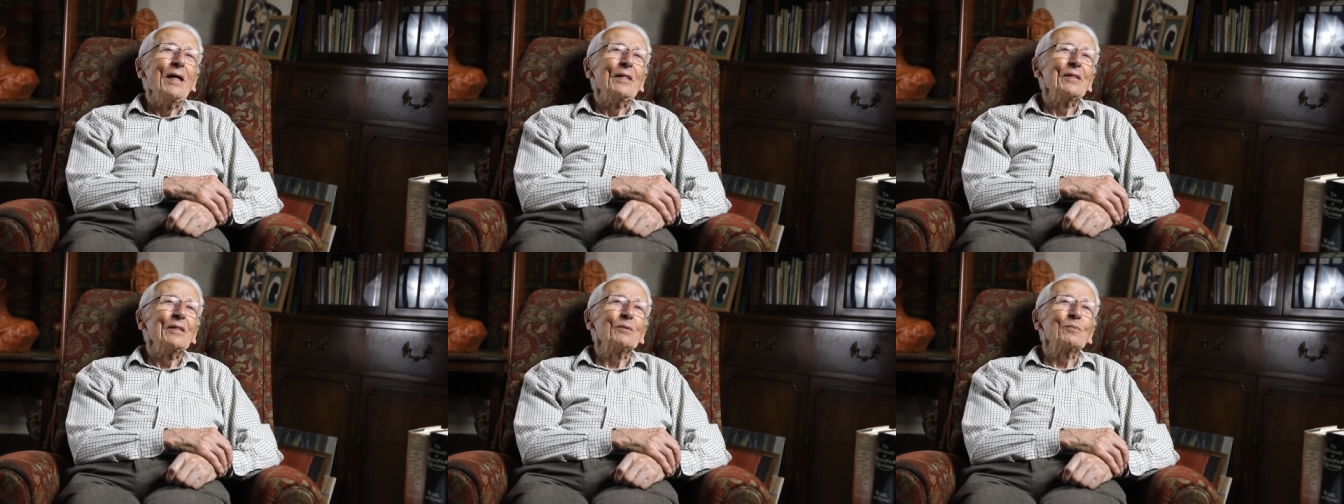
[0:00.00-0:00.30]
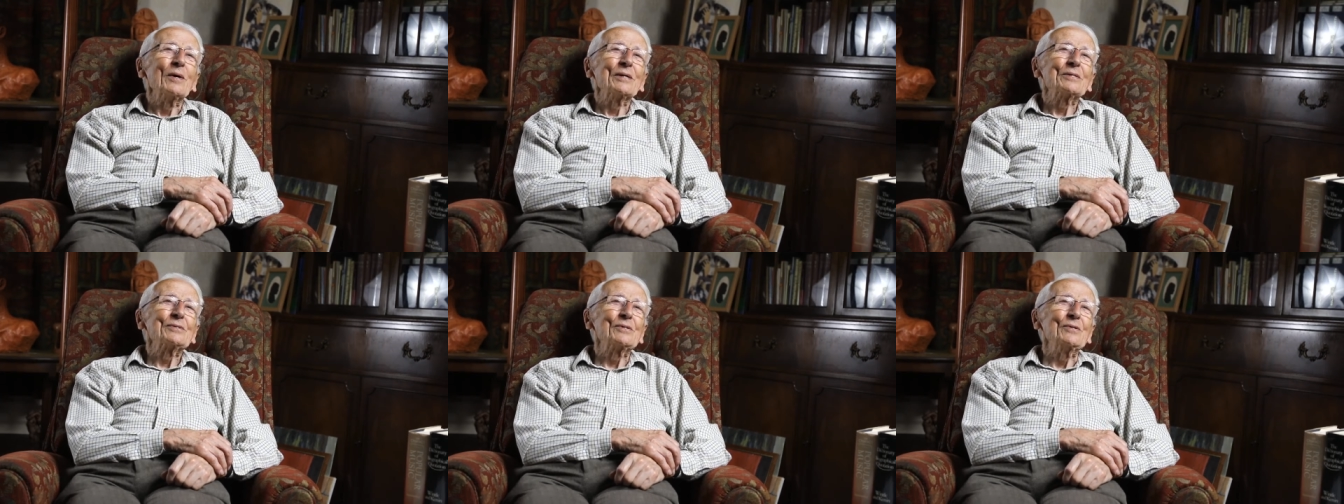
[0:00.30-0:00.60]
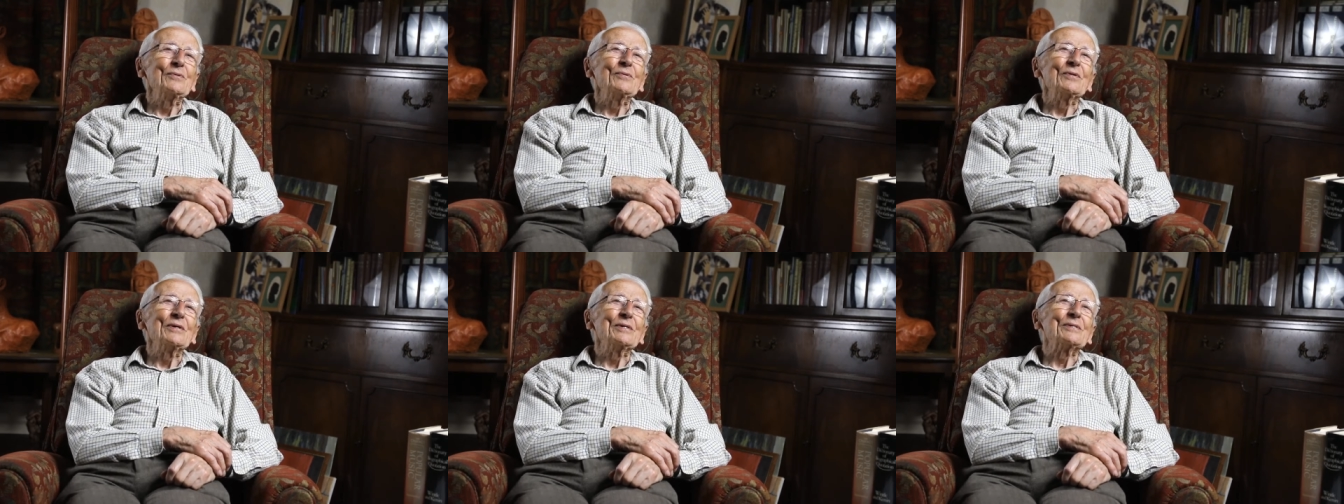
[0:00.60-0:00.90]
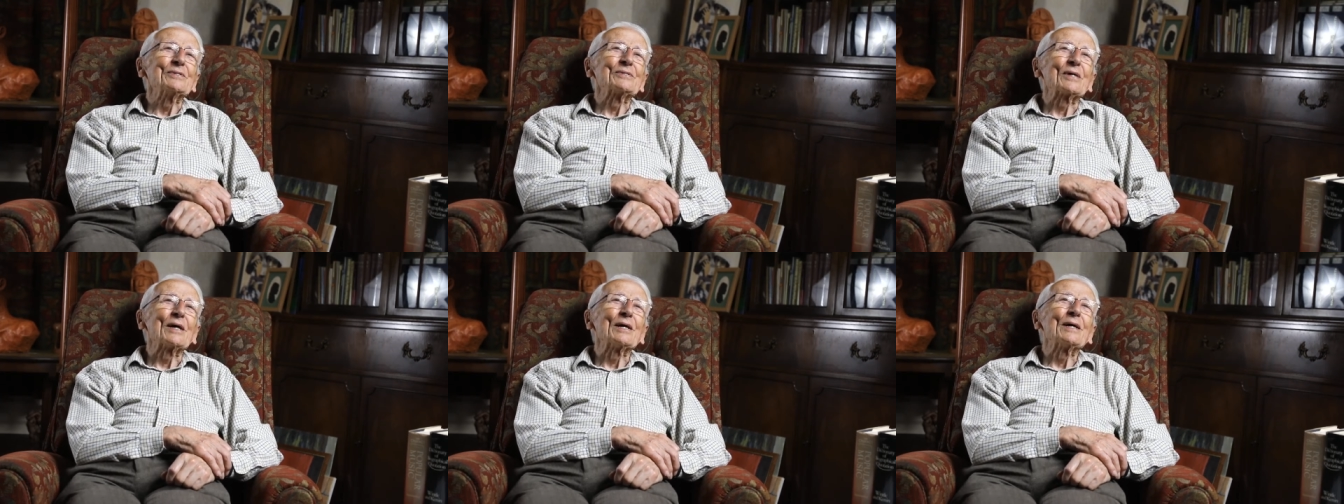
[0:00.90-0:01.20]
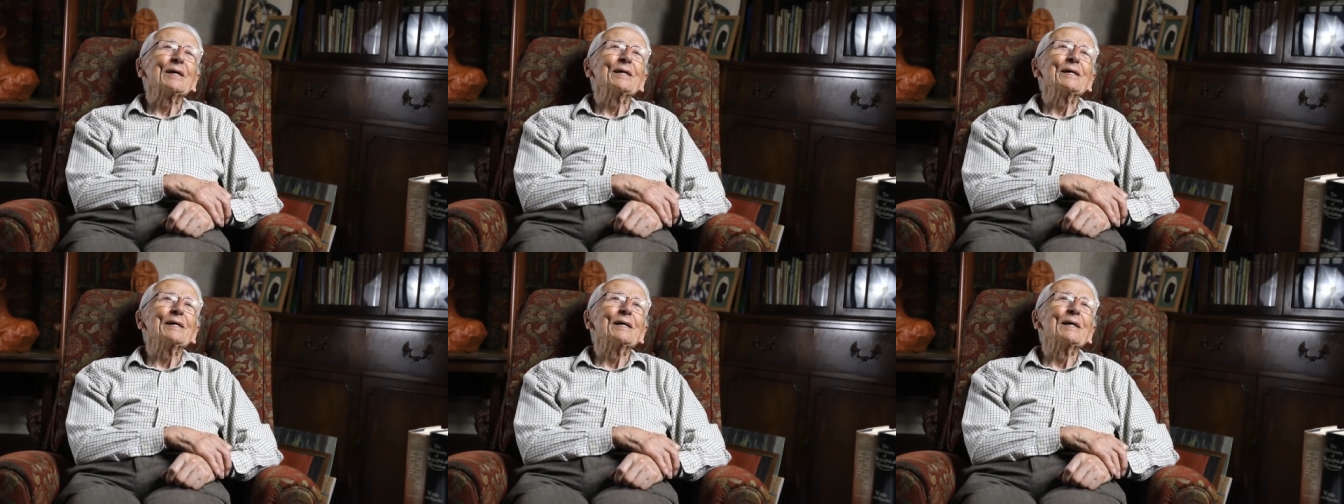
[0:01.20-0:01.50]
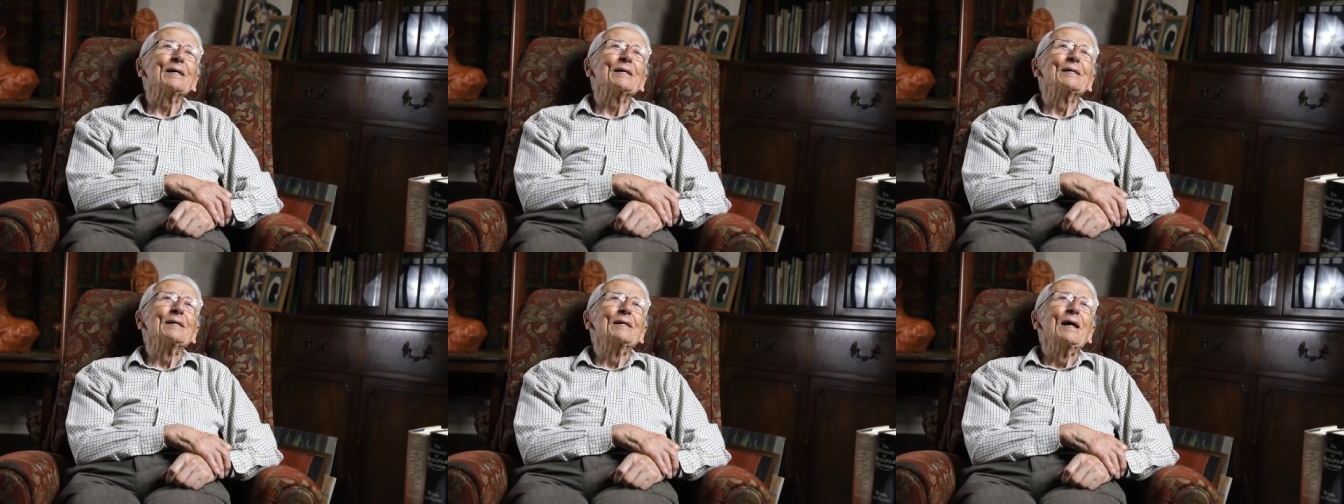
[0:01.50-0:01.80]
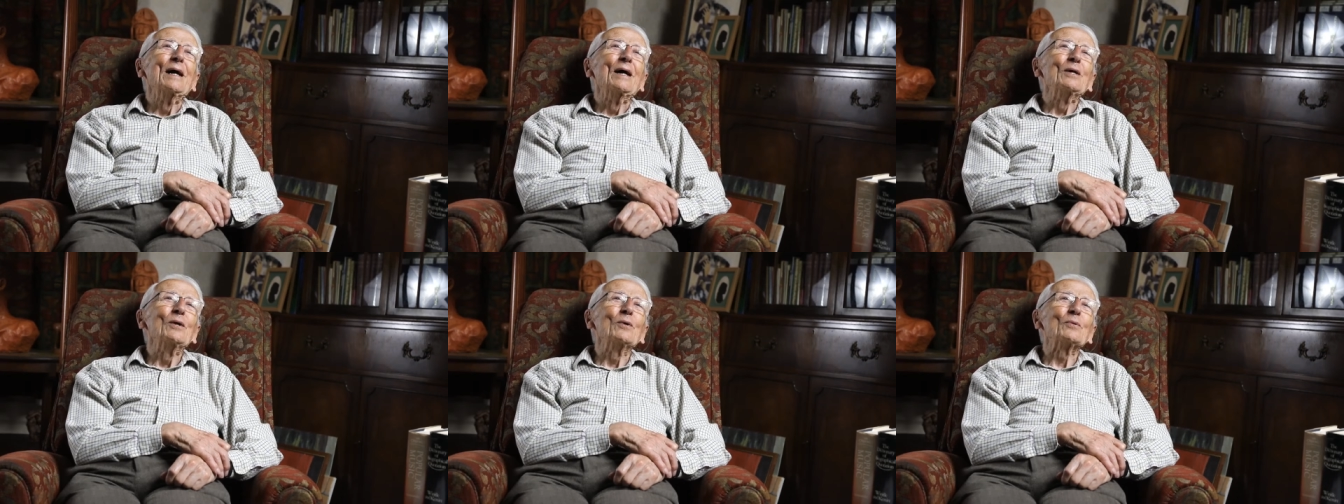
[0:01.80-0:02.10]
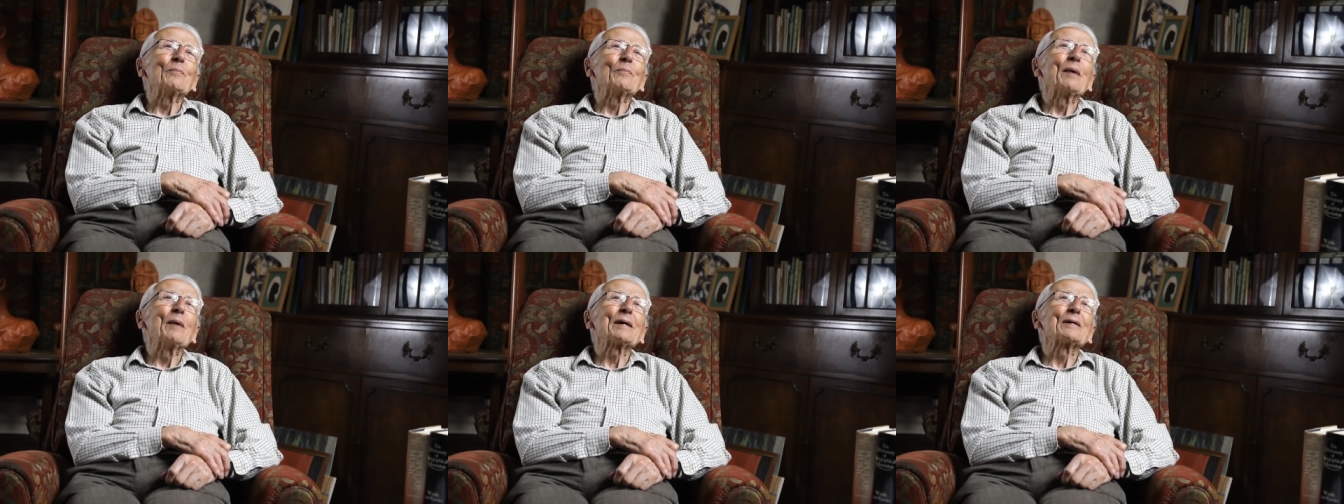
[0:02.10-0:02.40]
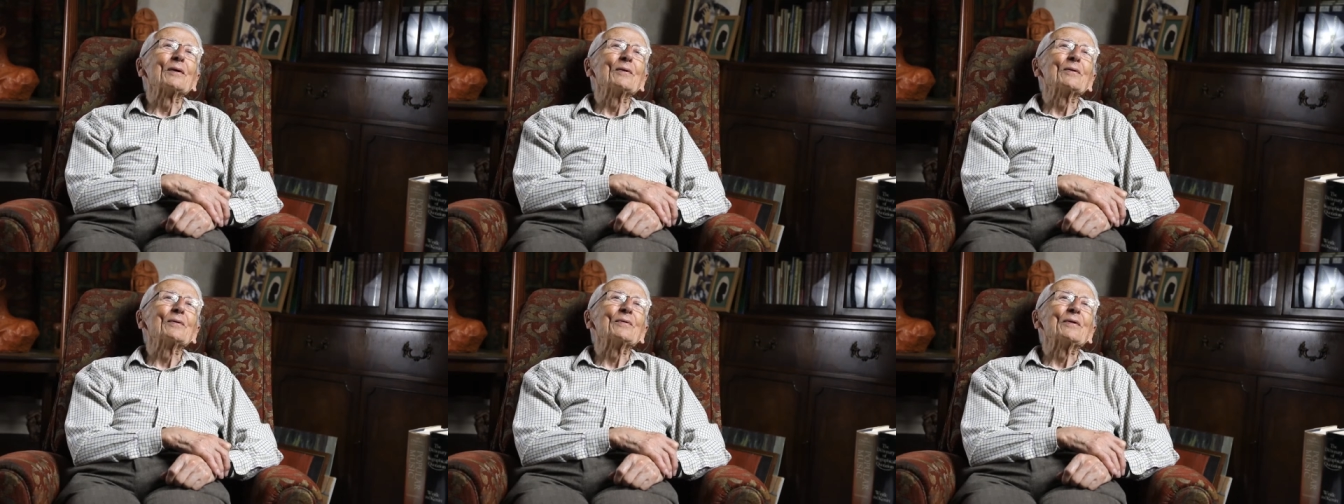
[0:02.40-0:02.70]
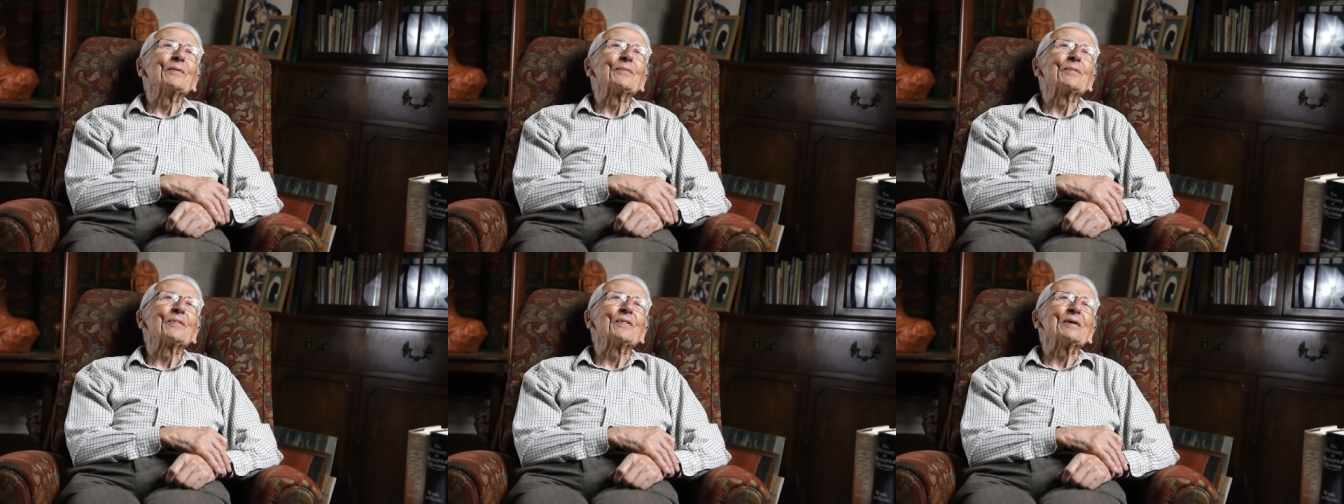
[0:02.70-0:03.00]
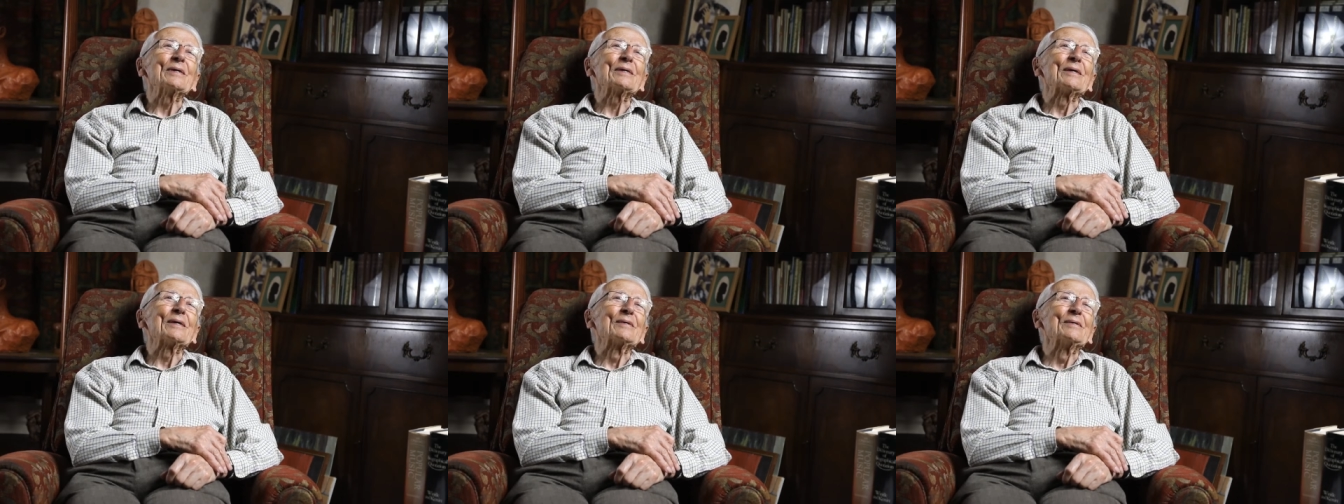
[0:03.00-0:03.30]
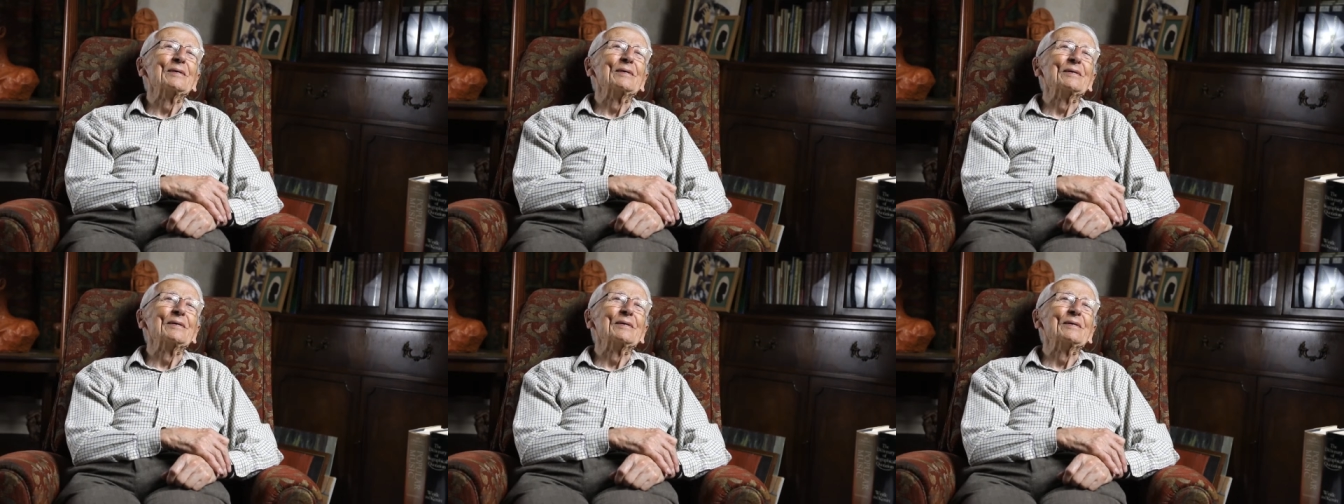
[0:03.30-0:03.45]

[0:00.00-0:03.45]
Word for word: there are one or two things I uh, look back on and think,